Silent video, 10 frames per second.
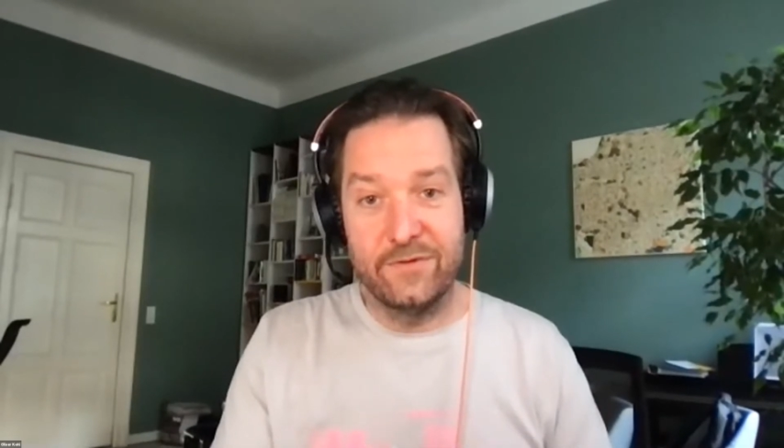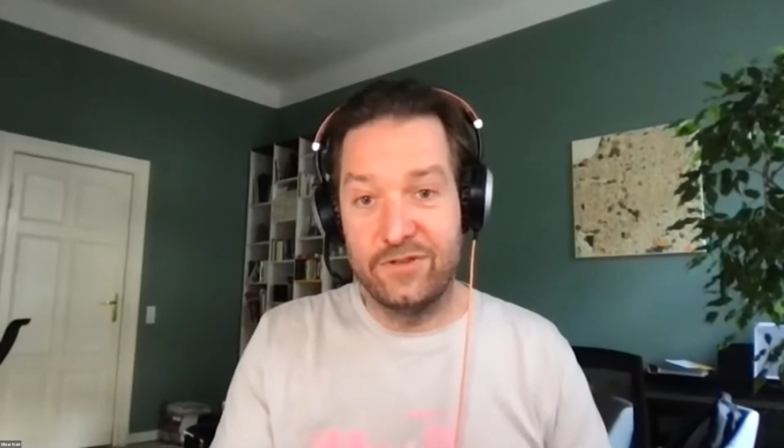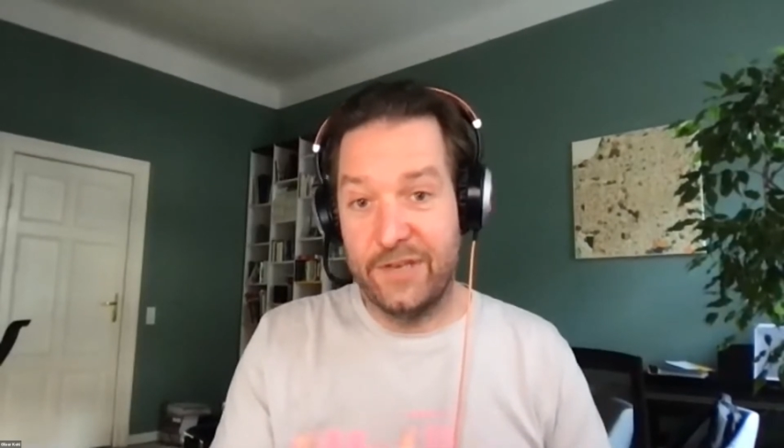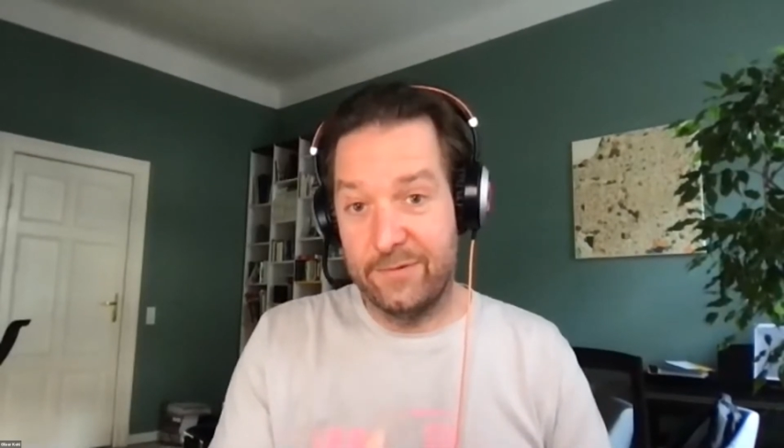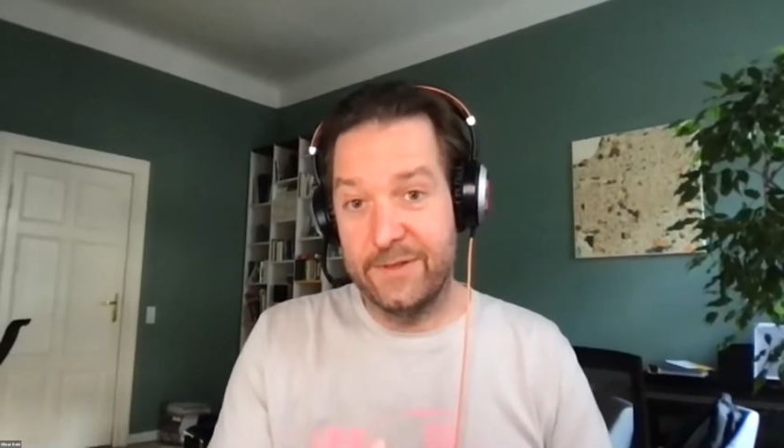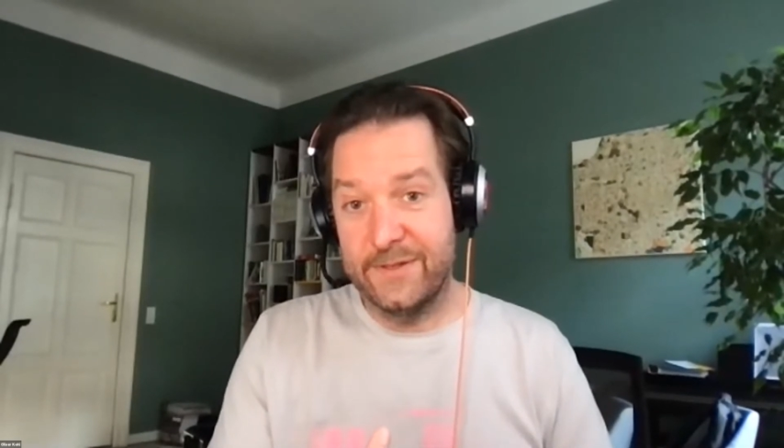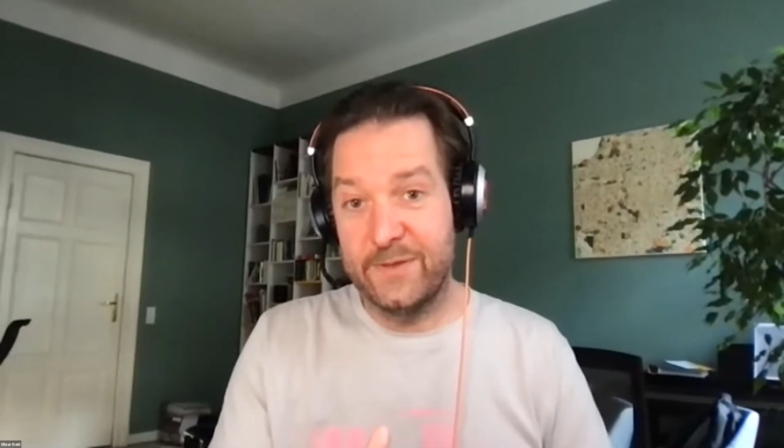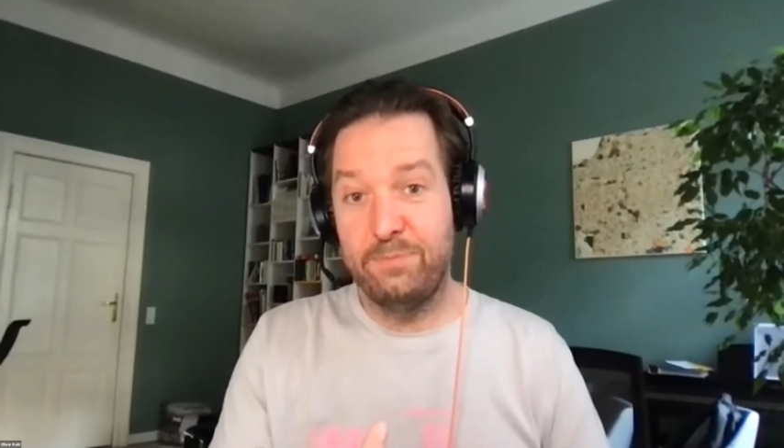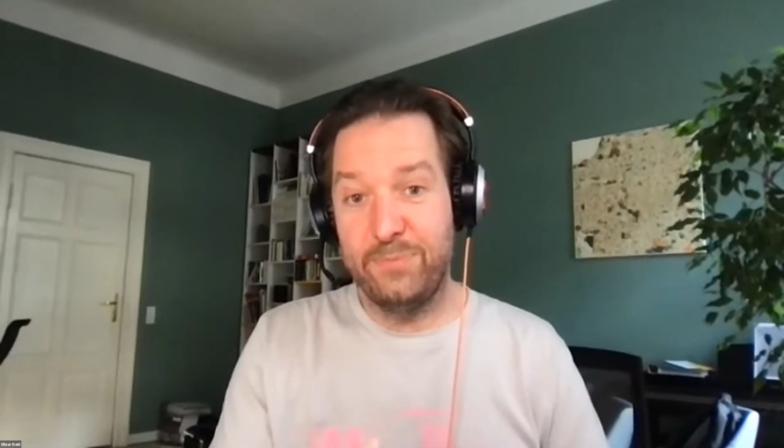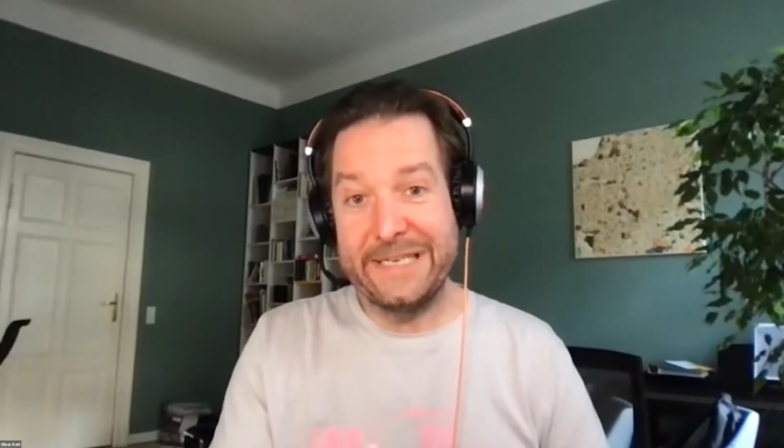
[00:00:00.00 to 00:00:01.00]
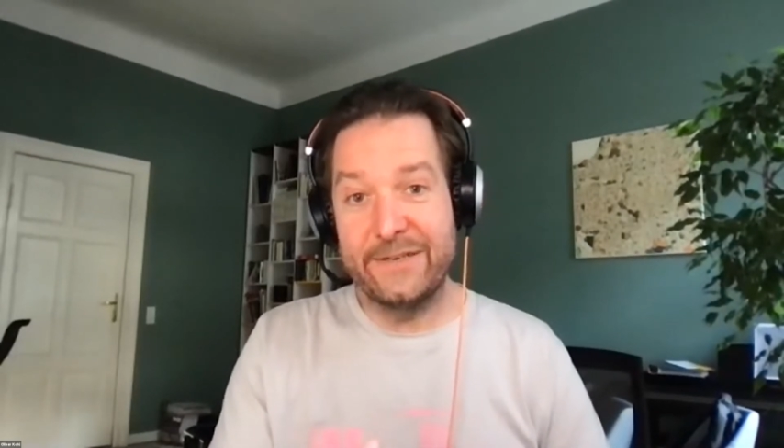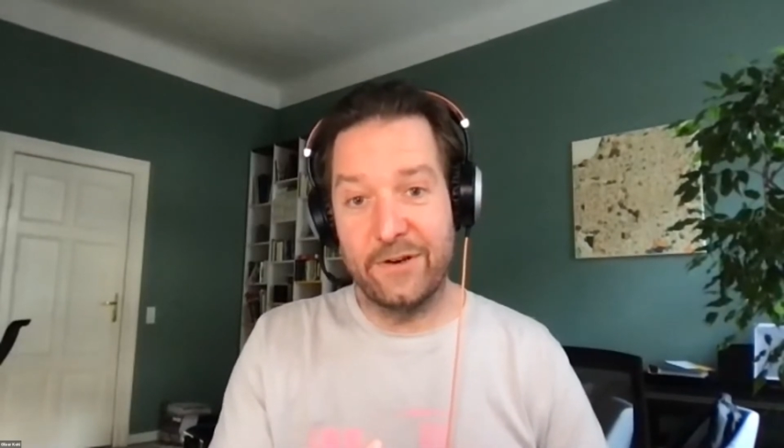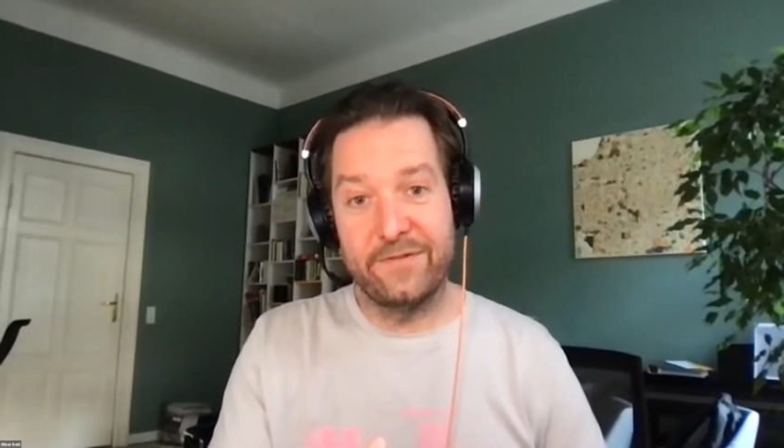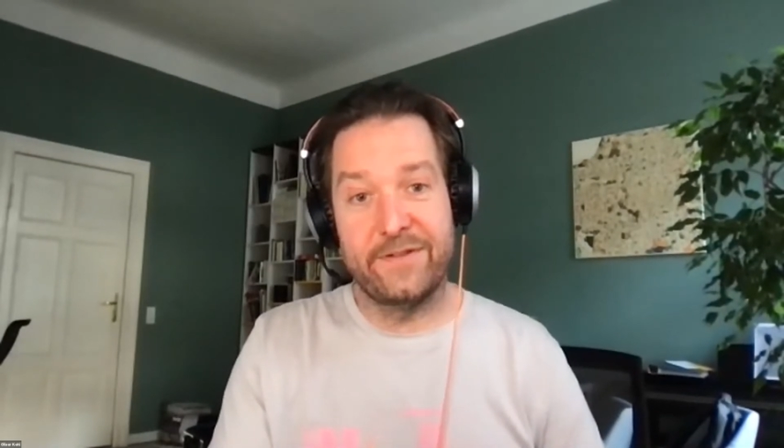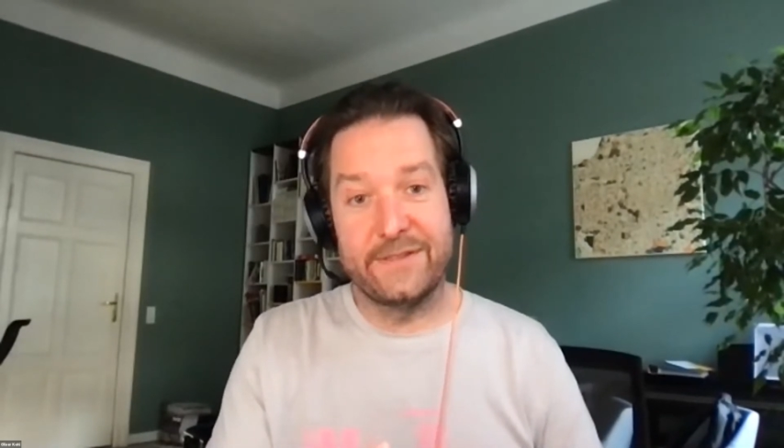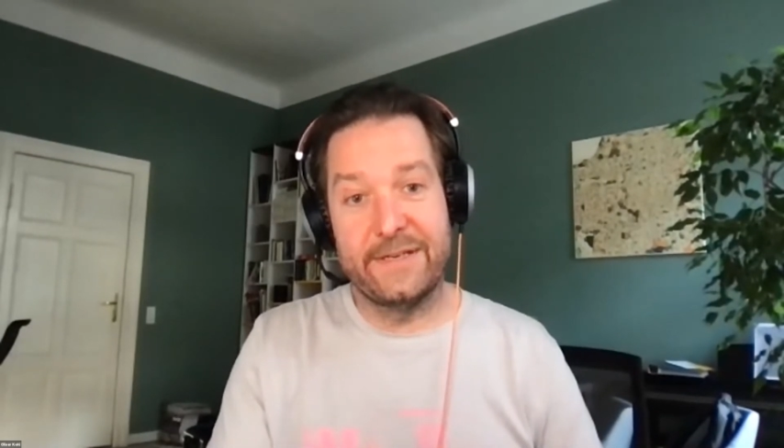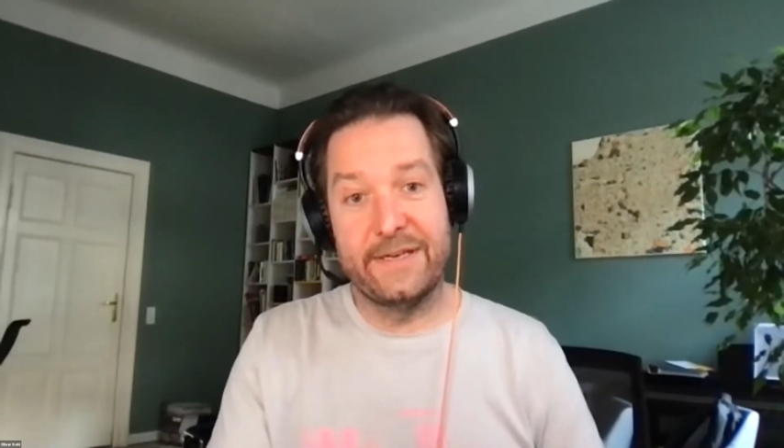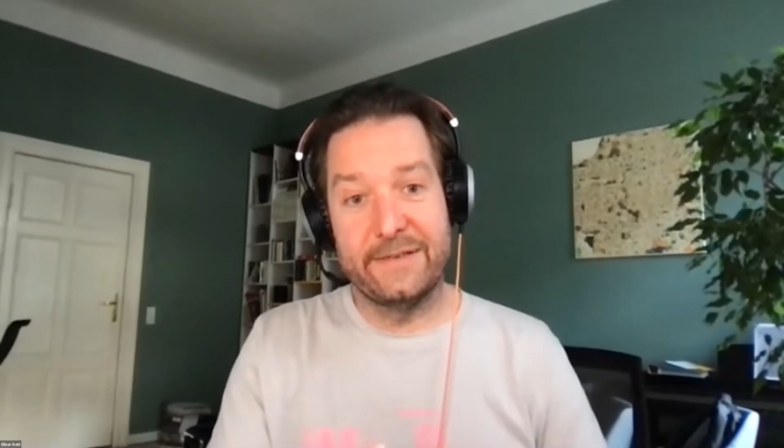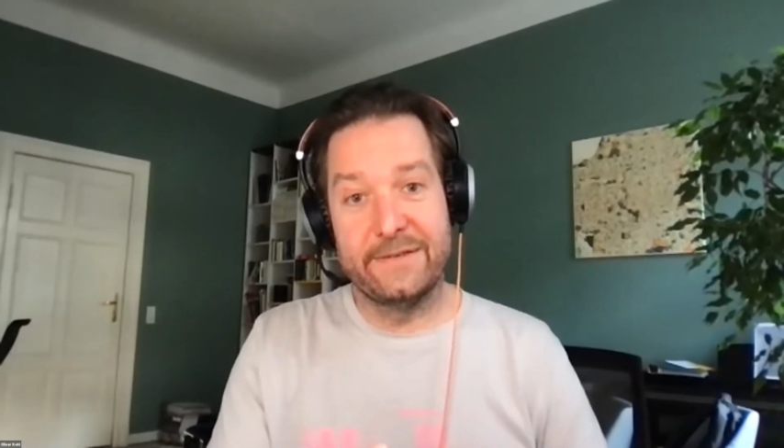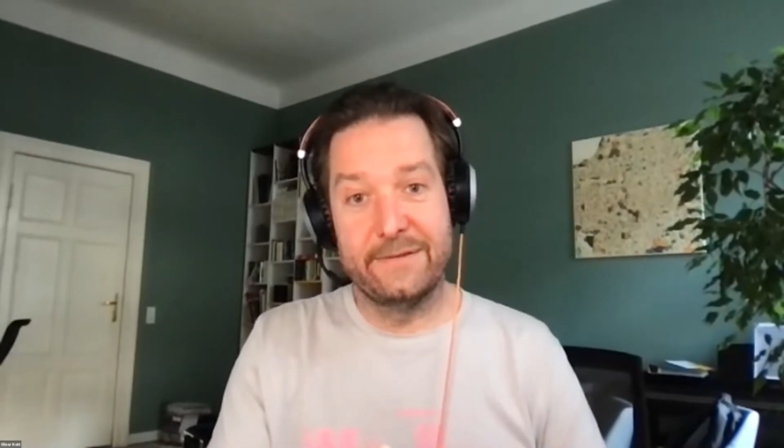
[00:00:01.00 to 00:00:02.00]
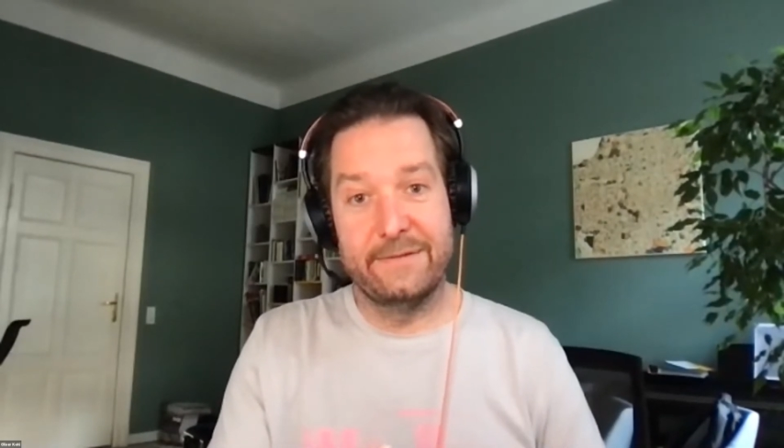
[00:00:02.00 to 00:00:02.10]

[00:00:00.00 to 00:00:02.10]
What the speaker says: general speed of the site.